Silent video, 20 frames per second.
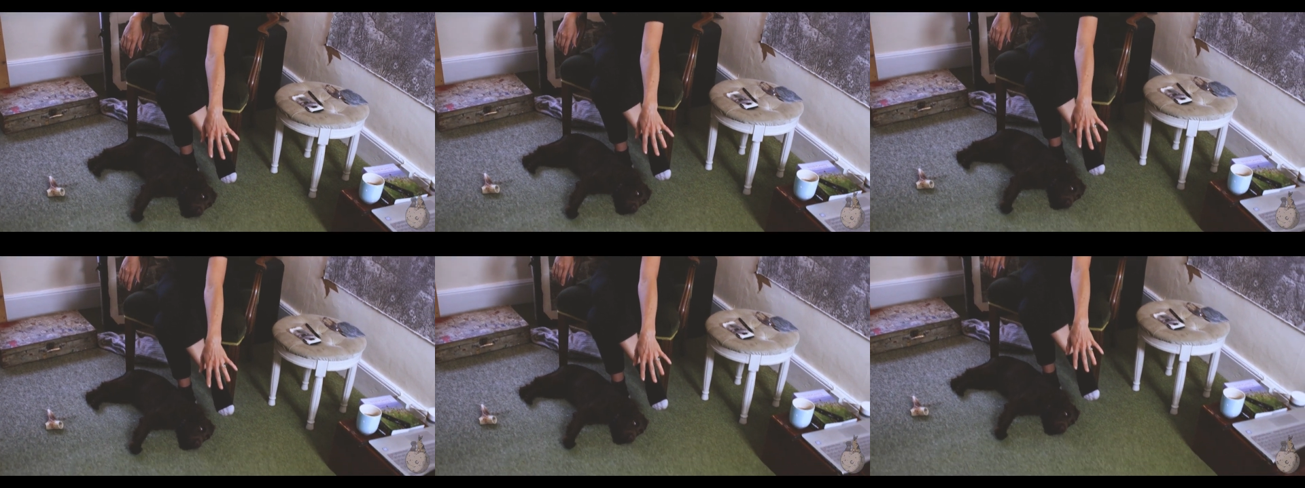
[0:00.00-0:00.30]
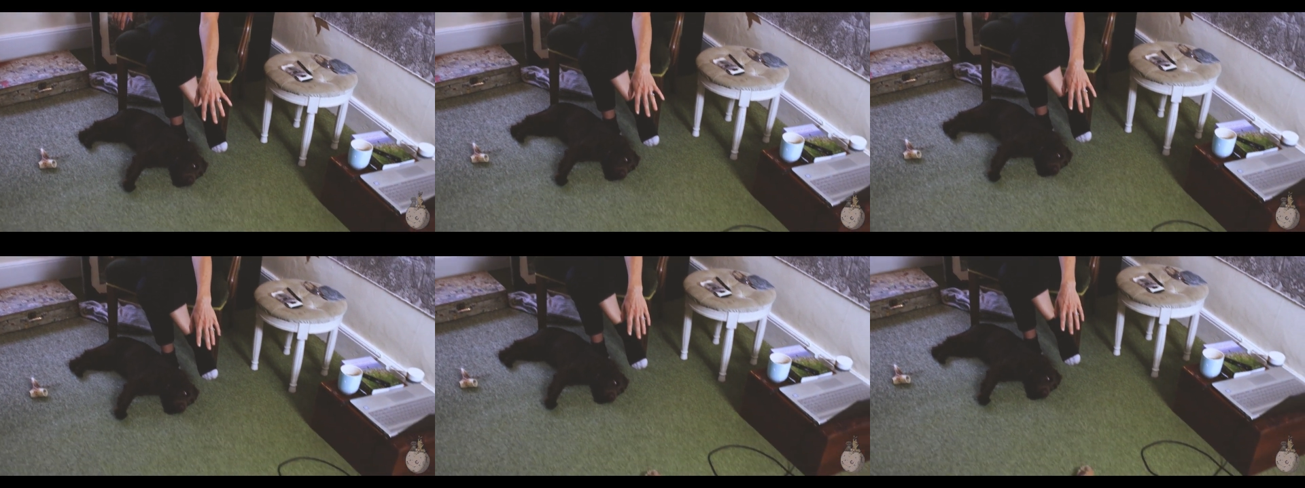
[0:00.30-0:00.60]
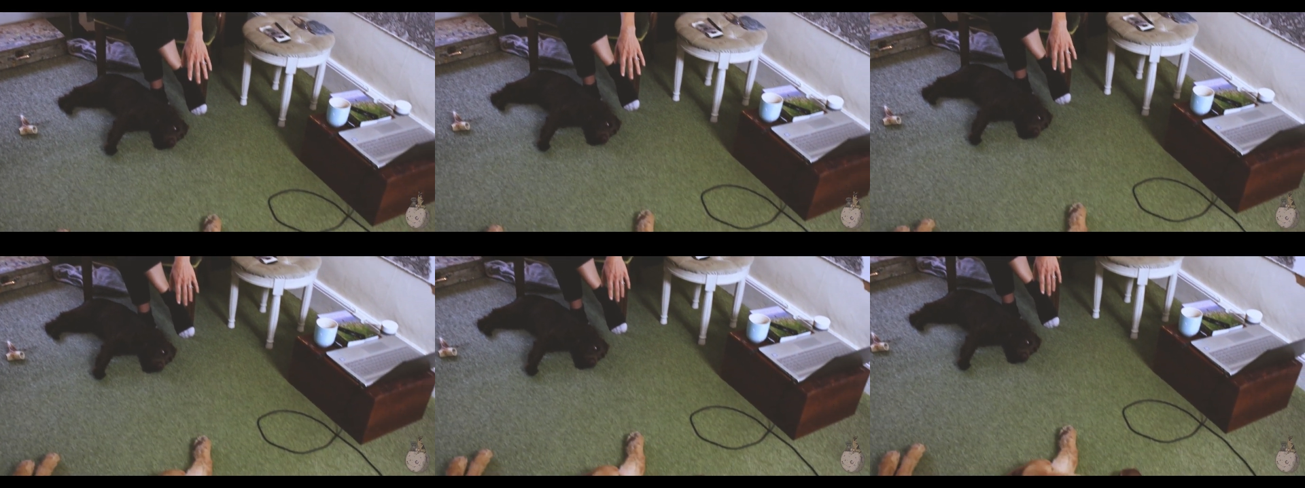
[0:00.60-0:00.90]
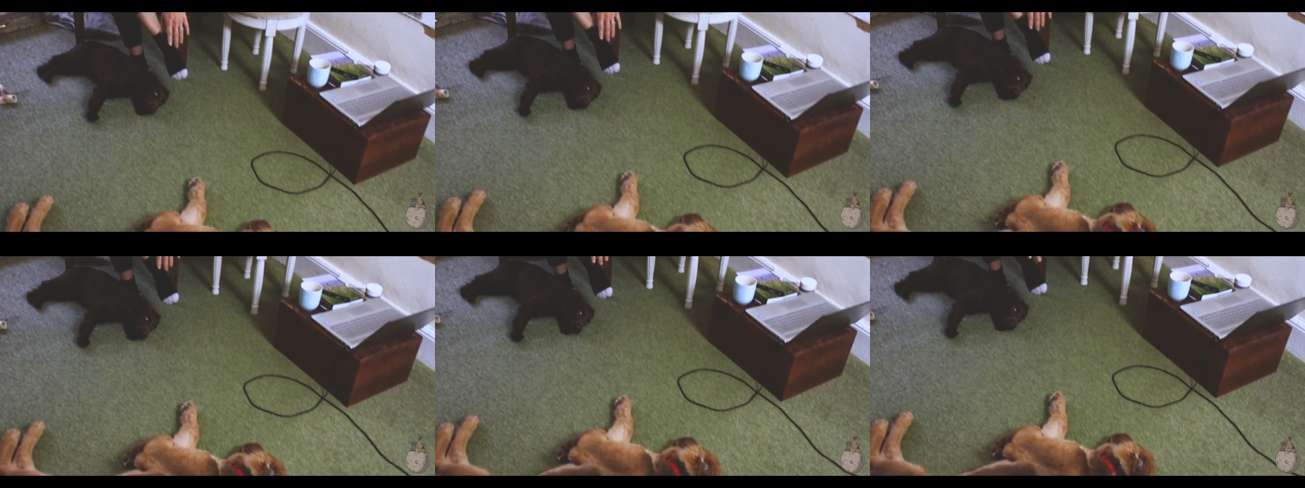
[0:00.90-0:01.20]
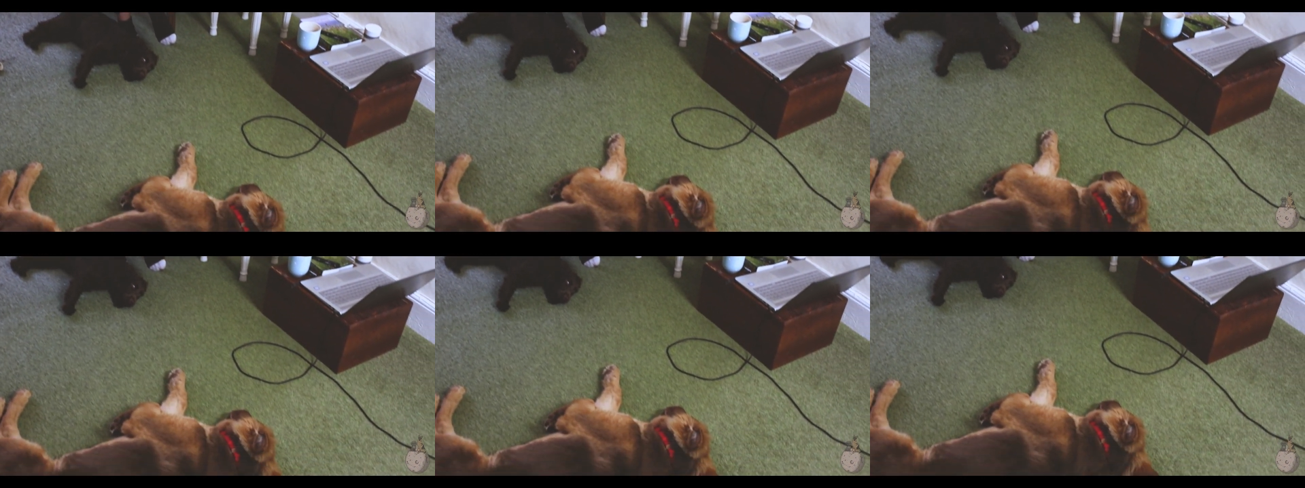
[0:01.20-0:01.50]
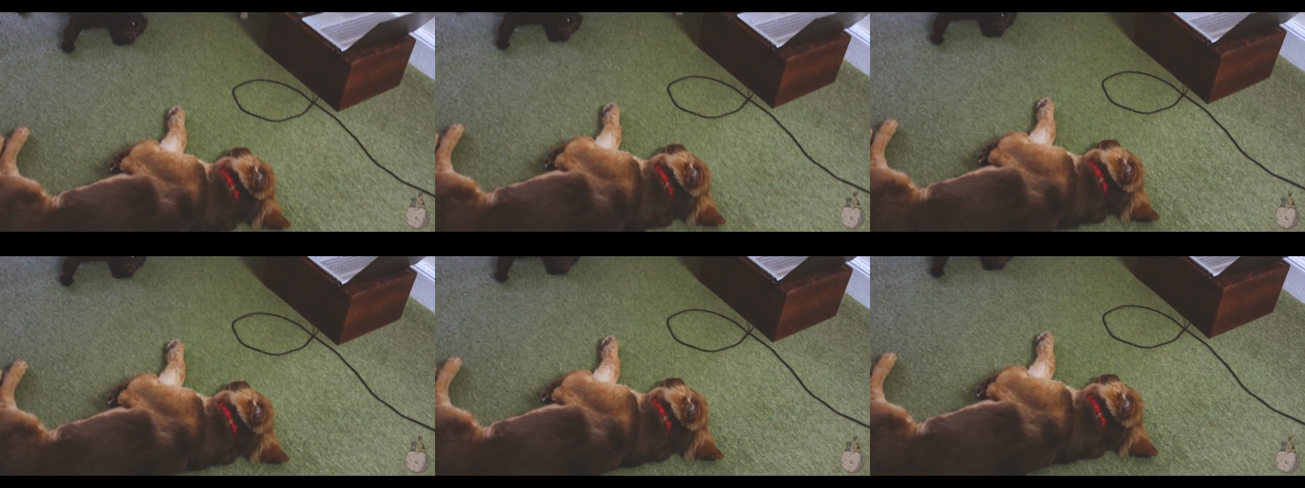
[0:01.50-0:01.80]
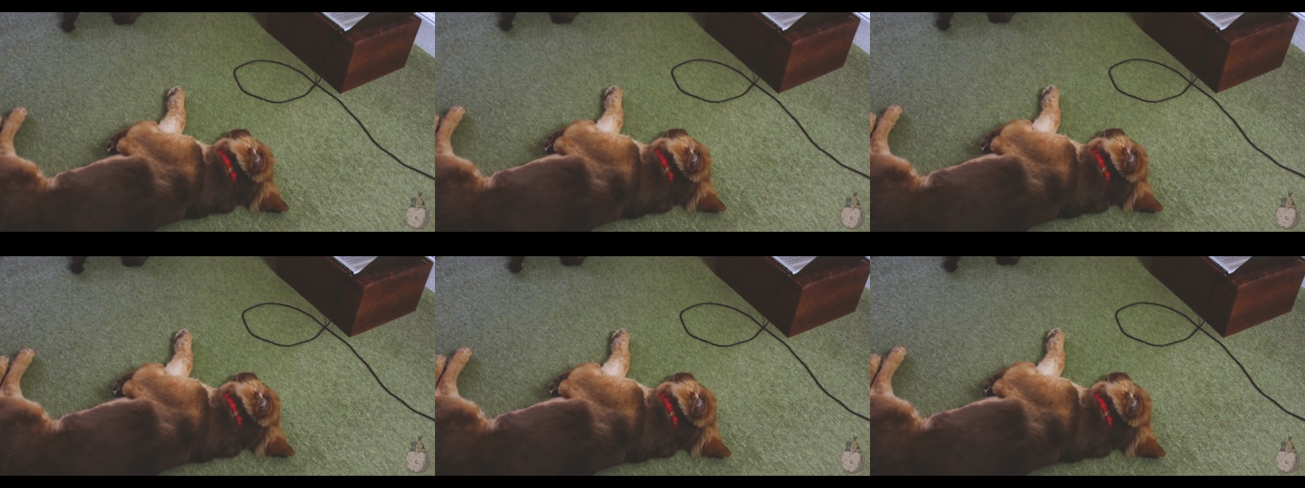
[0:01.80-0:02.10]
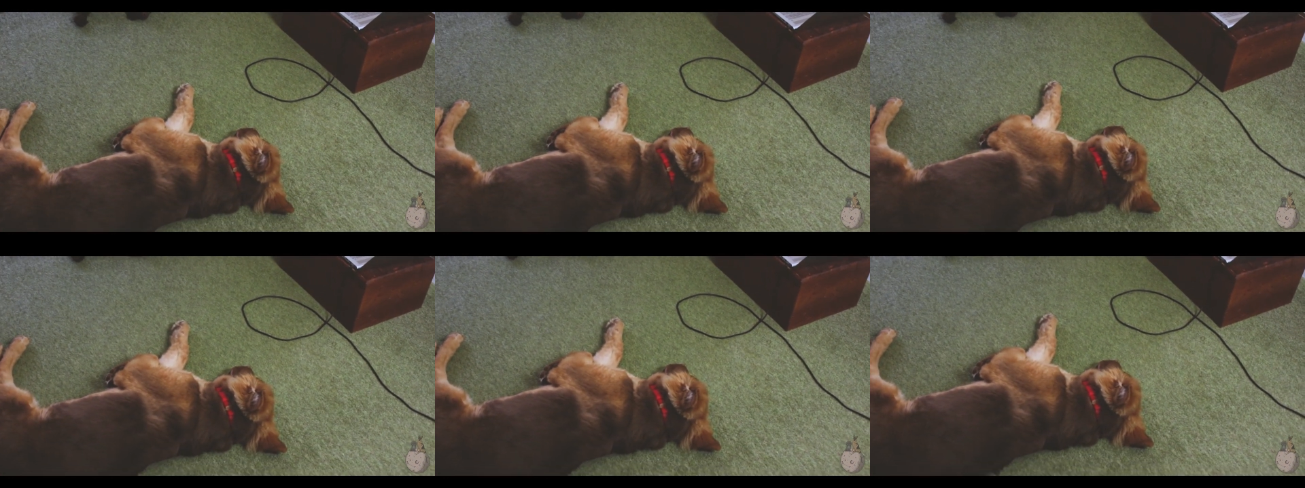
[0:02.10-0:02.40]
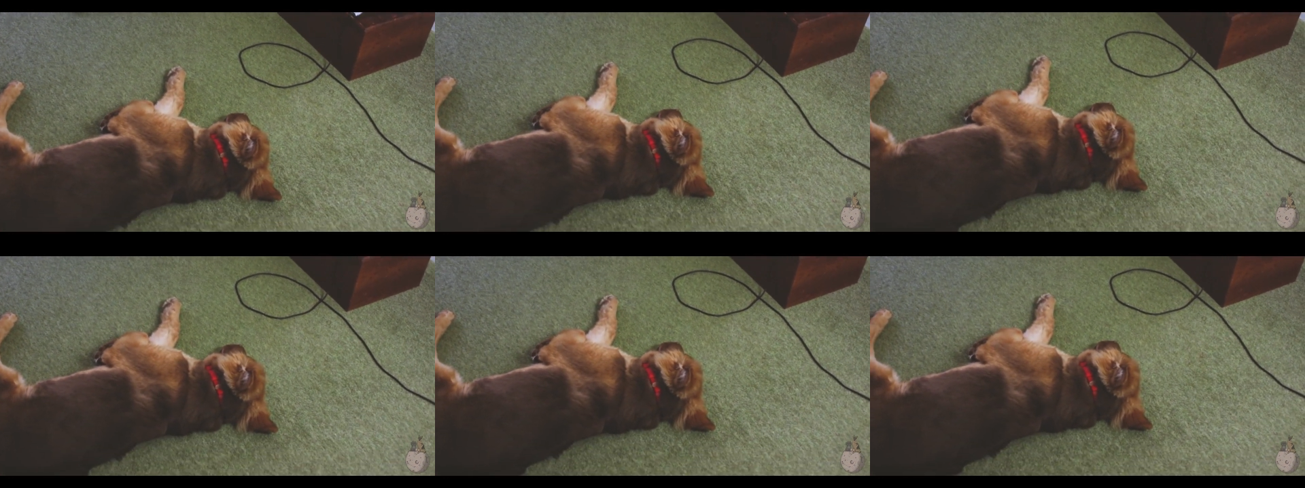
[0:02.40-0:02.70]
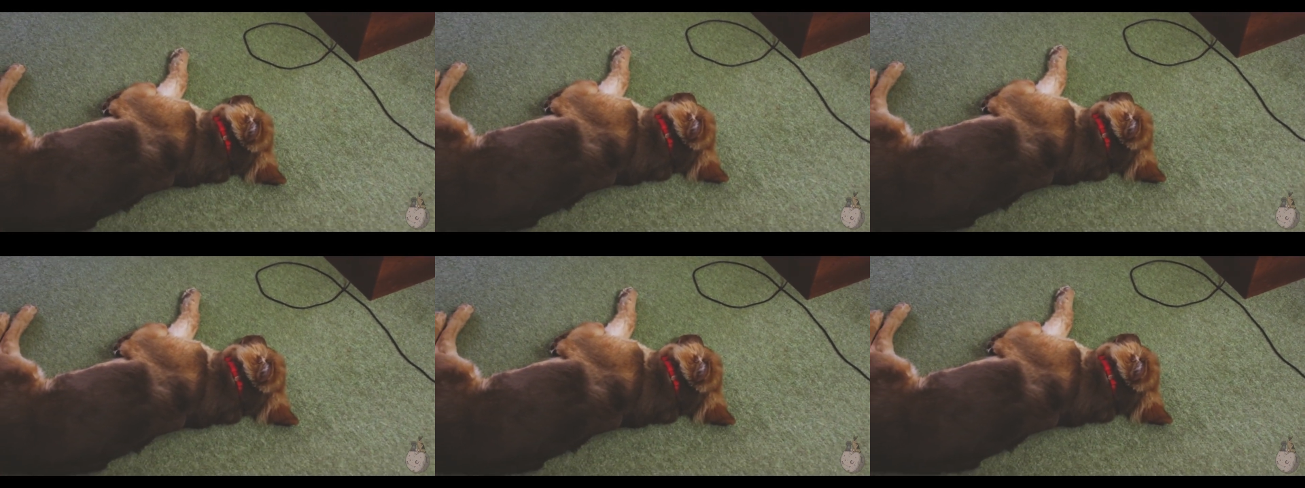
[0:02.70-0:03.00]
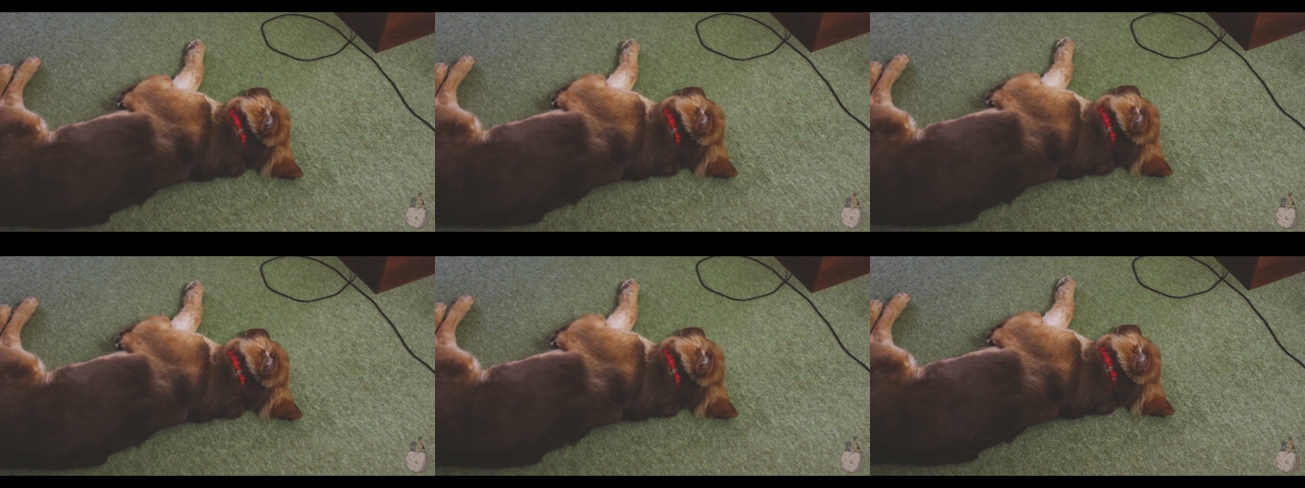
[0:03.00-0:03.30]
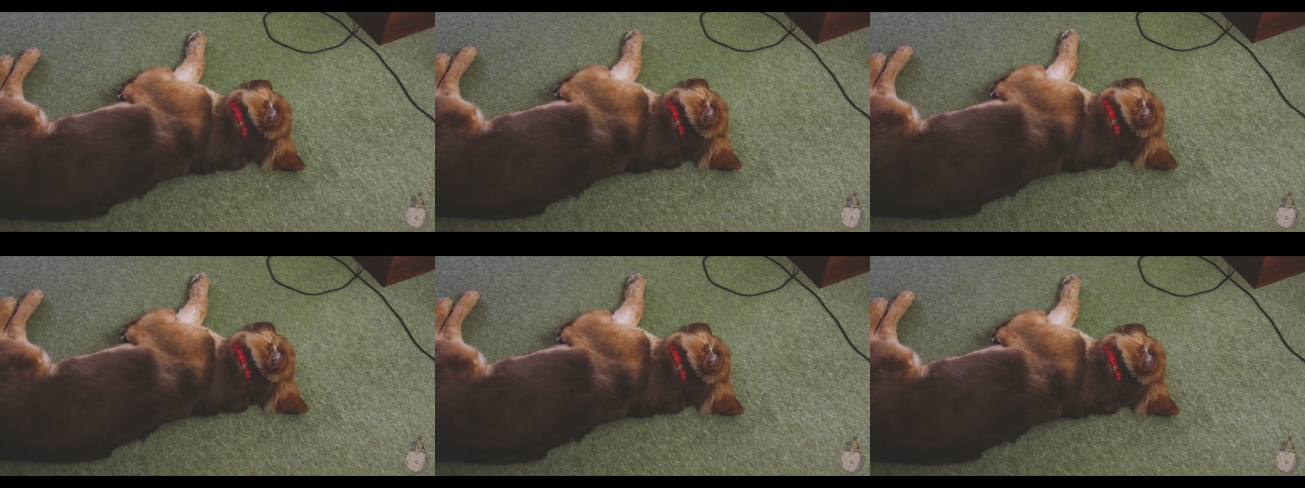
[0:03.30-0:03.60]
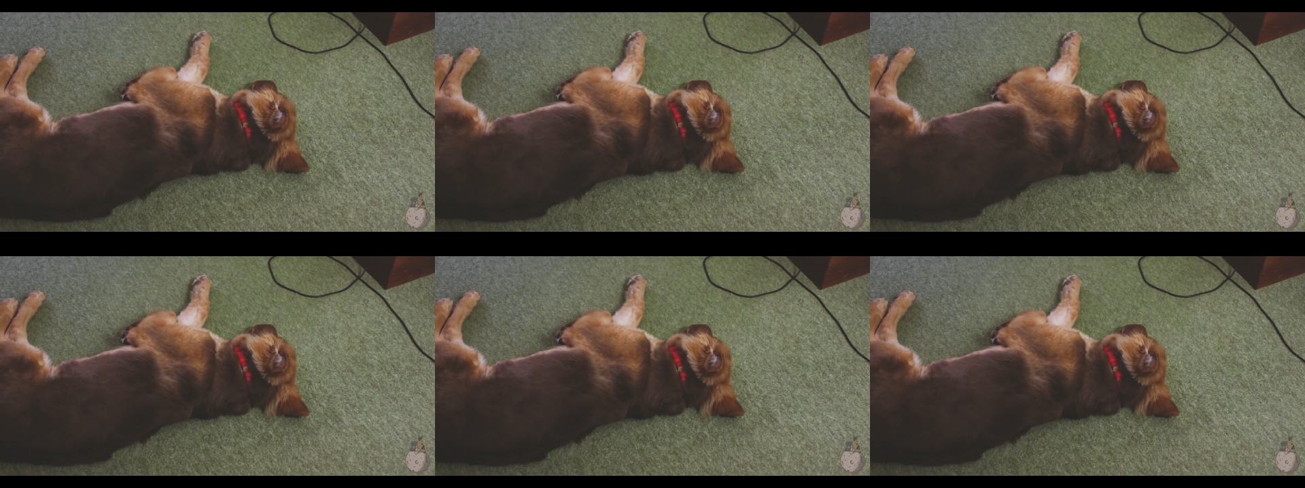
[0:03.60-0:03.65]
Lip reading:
No face is visible, so there are no lips to read.